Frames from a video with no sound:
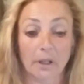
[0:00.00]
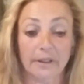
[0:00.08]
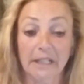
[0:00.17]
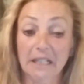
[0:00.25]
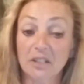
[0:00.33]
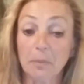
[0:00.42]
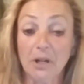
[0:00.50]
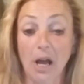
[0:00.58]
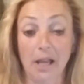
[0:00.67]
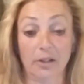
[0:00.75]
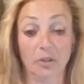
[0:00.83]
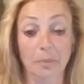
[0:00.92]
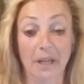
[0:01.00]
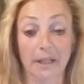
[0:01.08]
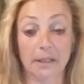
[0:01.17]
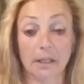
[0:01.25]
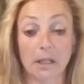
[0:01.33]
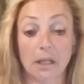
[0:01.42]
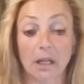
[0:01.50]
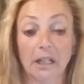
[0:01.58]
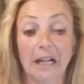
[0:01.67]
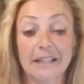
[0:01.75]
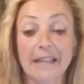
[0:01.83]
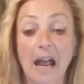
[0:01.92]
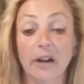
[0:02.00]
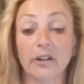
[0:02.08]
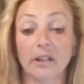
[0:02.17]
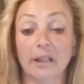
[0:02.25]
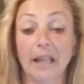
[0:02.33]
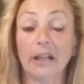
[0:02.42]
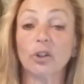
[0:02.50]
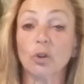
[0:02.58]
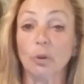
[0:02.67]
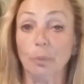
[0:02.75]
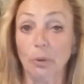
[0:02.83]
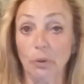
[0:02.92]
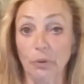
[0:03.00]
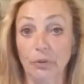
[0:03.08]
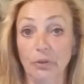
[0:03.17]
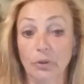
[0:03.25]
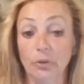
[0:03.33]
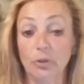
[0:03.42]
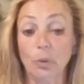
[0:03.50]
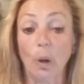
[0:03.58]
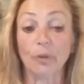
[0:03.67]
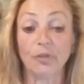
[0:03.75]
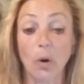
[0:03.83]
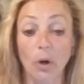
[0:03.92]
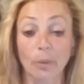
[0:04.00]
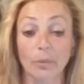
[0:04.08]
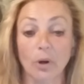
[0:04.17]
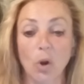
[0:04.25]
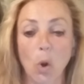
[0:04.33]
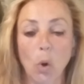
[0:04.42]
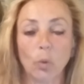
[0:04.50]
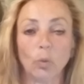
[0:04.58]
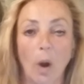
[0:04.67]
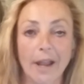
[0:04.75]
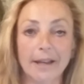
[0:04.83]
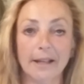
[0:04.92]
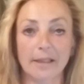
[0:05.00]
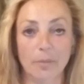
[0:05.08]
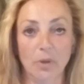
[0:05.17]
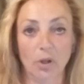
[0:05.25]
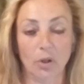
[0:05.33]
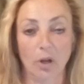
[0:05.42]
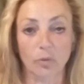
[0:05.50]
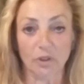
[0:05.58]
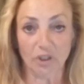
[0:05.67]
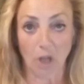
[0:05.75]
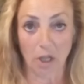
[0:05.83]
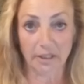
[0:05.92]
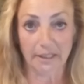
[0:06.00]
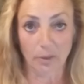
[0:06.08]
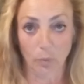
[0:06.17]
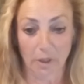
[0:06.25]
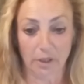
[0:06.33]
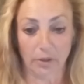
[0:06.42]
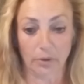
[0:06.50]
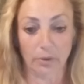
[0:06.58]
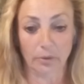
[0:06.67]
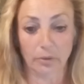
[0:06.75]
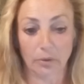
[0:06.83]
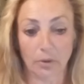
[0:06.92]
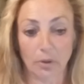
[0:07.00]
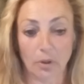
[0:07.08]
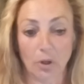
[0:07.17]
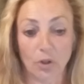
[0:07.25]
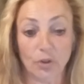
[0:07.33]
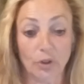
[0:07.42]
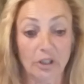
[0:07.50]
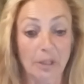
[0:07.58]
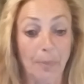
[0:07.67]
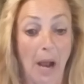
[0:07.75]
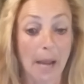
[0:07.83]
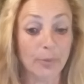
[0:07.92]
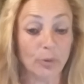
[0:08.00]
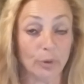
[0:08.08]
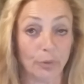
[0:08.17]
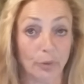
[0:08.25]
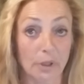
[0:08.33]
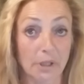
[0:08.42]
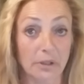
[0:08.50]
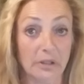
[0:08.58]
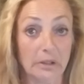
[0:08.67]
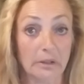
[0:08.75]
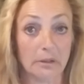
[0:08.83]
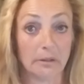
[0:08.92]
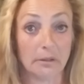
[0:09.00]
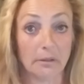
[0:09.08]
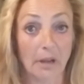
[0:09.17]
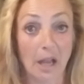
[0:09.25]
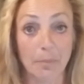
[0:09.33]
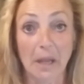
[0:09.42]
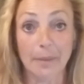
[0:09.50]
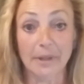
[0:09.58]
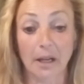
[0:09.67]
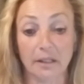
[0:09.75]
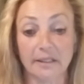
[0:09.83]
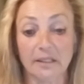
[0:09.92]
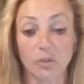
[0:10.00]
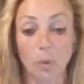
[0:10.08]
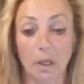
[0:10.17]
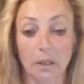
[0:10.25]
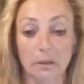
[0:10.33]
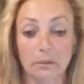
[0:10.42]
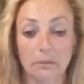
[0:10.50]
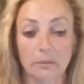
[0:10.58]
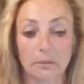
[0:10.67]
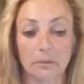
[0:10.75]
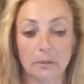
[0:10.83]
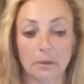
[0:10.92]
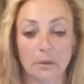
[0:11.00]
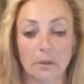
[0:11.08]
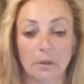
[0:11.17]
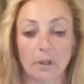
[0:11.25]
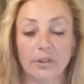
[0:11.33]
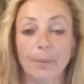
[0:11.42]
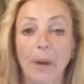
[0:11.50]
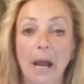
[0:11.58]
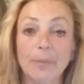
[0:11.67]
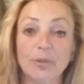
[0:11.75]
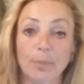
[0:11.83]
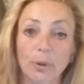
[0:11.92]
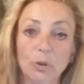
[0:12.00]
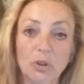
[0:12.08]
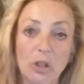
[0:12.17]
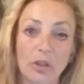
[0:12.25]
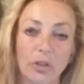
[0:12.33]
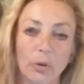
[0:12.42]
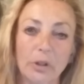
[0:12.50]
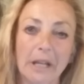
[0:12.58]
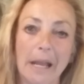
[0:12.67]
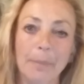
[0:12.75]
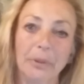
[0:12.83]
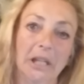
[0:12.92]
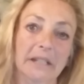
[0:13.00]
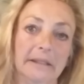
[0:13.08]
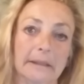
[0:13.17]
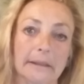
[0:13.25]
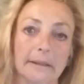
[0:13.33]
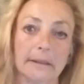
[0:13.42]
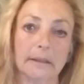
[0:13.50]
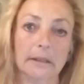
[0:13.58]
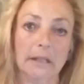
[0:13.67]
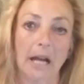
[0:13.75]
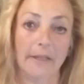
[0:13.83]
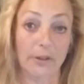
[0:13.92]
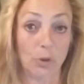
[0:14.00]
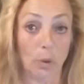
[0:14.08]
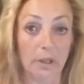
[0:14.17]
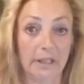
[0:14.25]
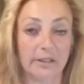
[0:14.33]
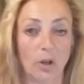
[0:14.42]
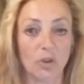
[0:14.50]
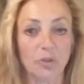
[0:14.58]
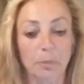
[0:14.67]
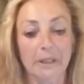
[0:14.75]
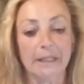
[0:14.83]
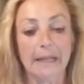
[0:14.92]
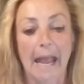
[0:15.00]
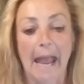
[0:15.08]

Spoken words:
These maniacal men cut down the electrical poles to our farm right in the middle of Wisconsin winter, so that the pipes would freeze, and maybe us as well. The pipes burst in 38 places, and the toilets all split in